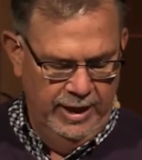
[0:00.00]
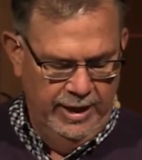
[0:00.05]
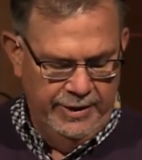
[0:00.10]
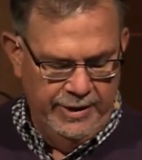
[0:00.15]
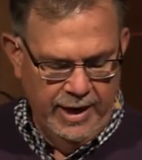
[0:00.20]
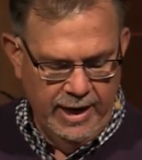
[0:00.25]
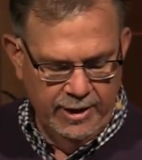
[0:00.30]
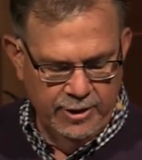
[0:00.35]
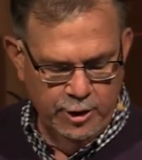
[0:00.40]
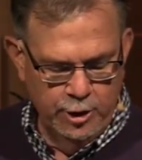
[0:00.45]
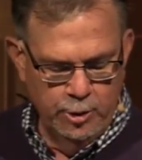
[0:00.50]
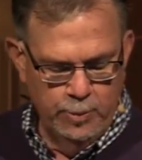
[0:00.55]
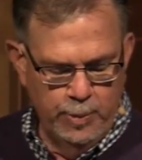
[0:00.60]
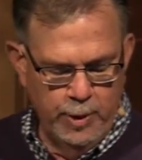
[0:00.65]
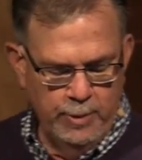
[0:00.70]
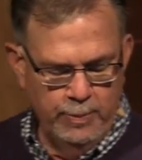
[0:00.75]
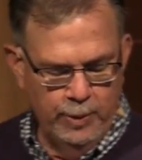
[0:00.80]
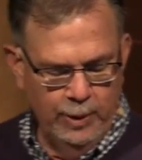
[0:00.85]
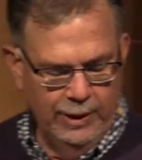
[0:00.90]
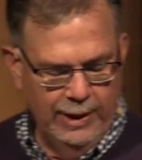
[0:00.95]
Neither do
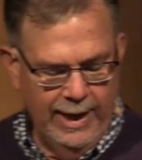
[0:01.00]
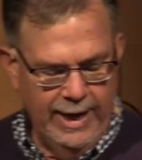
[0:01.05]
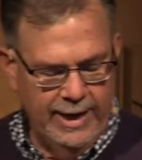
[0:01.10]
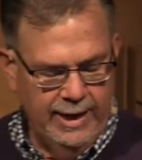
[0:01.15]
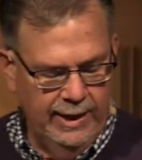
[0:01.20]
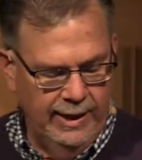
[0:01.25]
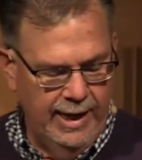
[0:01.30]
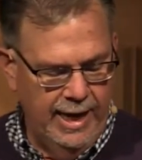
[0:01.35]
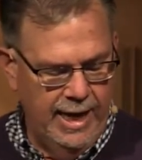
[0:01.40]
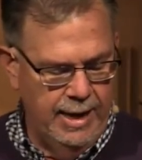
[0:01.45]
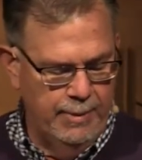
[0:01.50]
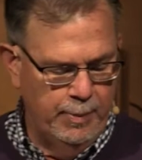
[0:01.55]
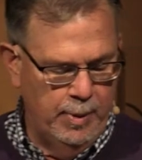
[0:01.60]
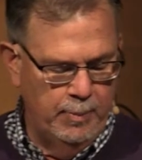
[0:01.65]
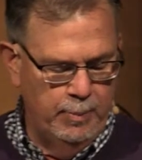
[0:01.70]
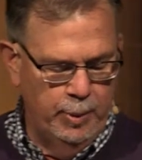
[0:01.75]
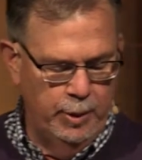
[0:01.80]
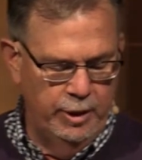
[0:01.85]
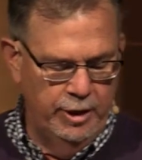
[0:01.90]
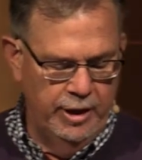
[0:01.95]
people light a lamp and
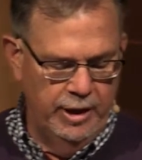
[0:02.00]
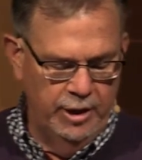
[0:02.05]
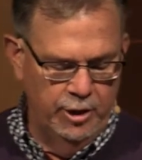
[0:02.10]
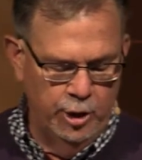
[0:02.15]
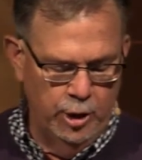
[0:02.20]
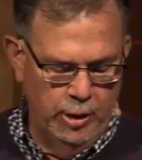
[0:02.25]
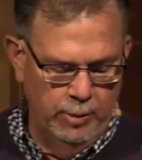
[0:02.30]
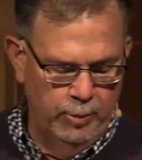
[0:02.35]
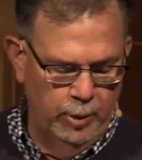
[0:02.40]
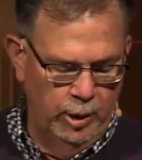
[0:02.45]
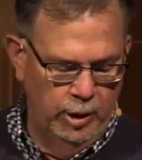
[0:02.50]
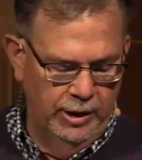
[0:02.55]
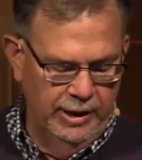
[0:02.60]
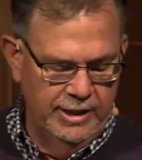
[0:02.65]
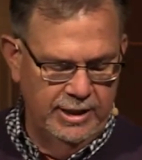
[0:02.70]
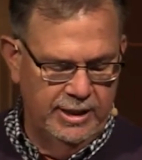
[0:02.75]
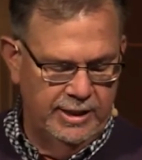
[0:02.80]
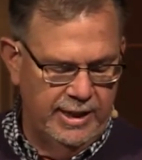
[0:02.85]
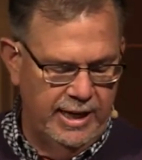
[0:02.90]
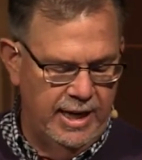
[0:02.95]
put it under a bowl.
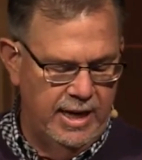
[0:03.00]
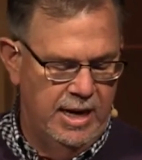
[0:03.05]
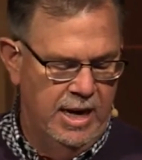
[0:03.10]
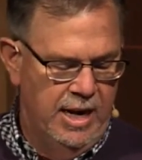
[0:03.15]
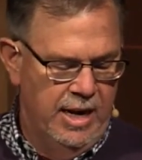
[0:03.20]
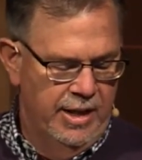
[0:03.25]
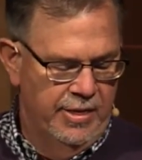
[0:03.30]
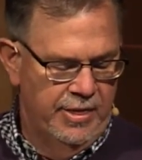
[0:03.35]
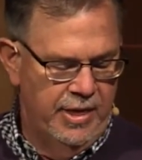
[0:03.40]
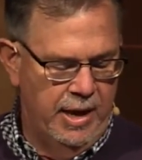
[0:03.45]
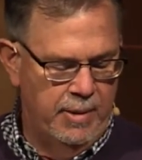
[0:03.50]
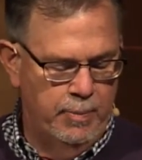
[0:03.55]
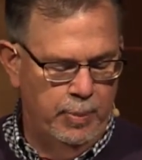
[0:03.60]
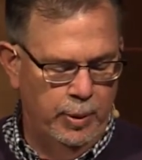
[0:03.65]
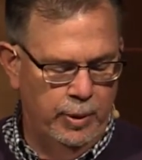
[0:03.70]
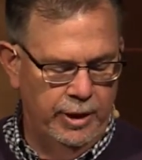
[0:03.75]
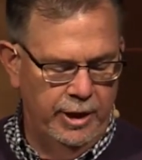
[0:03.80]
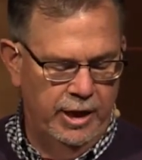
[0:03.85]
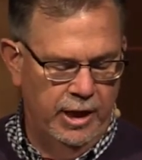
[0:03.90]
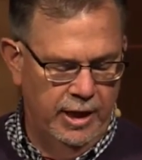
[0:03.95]
Instead, they
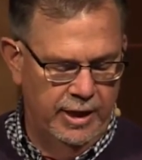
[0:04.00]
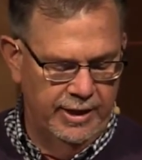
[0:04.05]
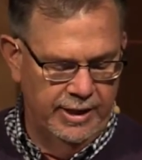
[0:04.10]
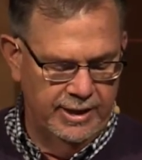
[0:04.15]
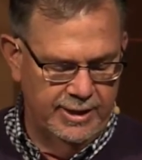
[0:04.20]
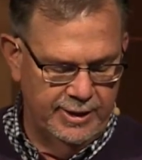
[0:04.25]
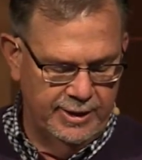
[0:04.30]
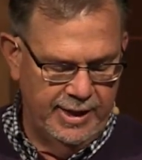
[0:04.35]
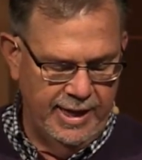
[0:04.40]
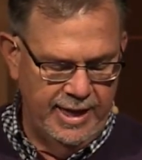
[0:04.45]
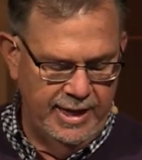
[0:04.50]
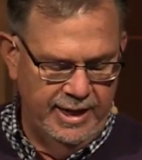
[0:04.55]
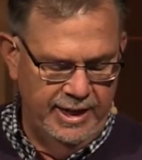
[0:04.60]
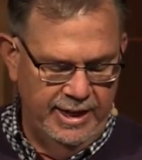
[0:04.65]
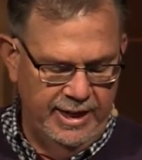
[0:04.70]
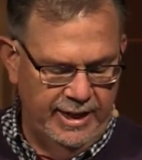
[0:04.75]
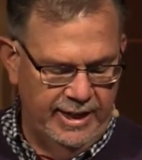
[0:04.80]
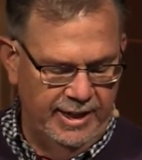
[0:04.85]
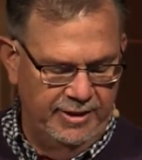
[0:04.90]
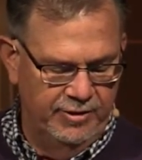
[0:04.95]
put it on its stand, and
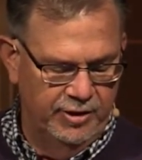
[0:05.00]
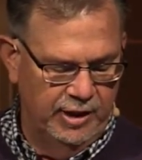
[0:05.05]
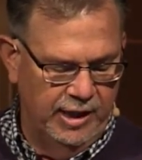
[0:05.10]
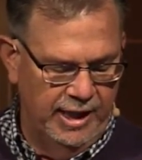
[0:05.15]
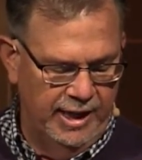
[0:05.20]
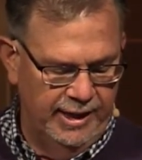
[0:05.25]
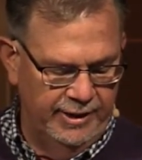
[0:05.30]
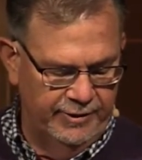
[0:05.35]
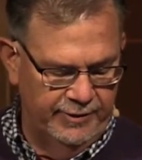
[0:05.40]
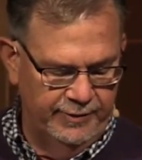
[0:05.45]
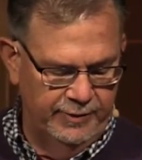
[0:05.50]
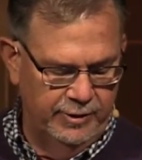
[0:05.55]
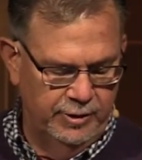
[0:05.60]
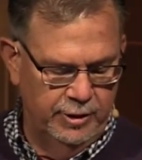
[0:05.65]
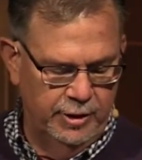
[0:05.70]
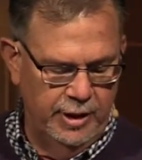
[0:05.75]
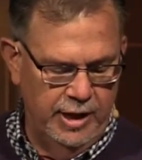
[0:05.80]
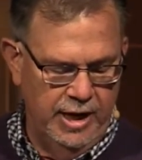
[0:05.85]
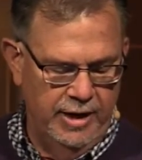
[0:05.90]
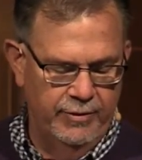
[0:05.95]
it gives light
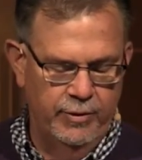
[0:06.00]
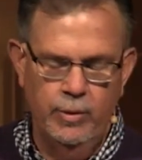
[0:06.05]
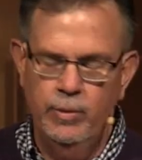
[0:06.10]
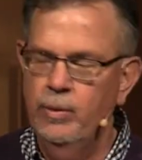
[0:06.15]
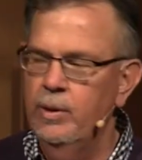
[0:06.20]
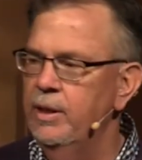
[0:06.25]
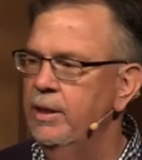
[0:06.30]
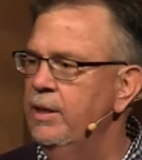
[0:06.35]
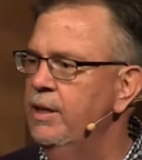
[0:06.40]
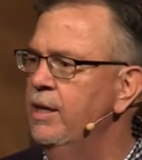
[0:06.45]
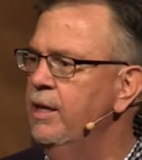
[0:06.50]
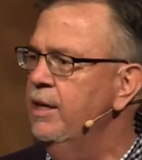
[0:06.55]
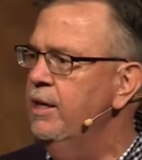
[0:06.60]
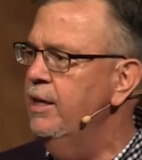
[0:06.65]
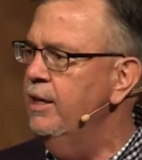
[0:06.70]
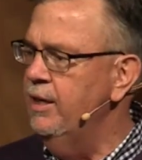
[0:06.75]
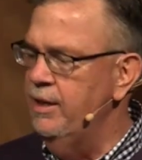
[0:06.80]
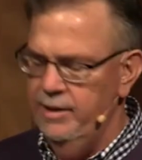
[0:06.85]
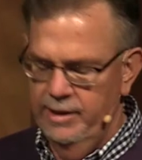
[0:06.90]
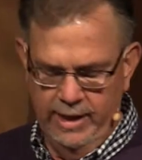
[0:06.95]
to everyone
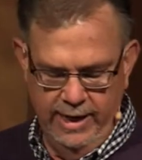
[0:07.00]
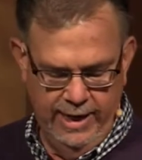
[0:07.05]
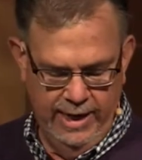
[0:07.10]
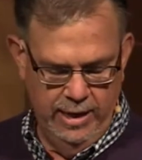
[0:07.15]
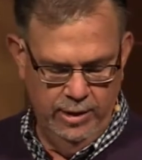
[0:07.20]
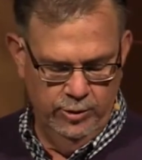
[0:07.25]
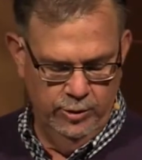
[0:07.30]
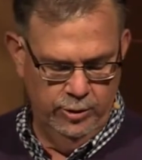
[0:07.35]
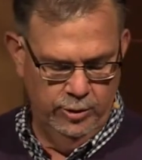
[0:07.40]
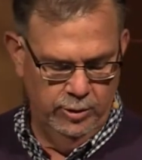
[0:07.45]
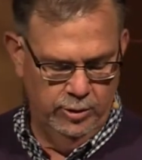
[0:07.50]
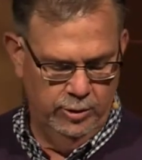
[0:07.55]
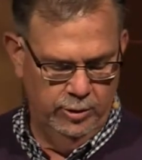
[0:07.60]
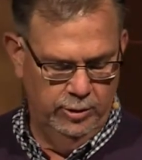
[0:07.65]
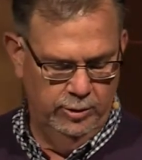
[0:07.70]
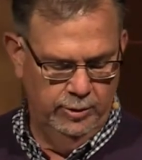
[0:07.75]
in the house."